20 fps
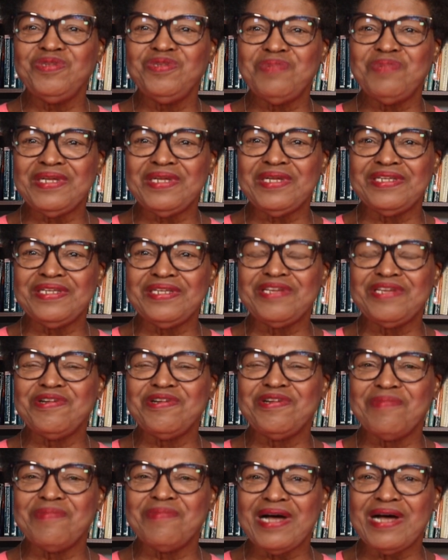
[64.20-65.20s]
build your
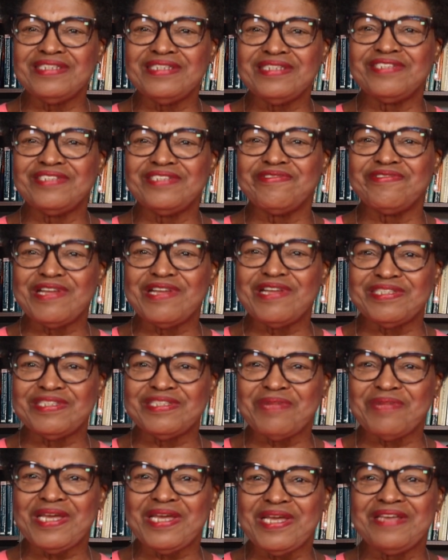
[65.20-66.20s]
master
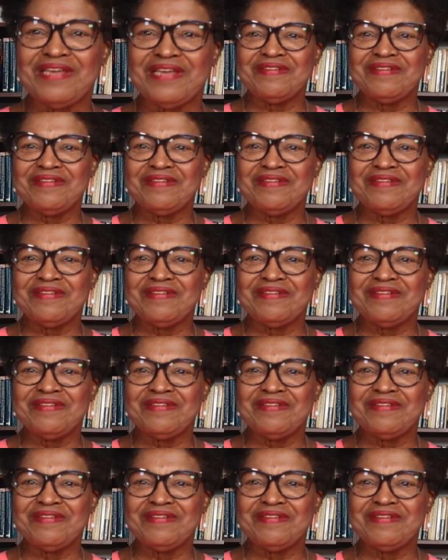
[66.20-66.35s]
resume.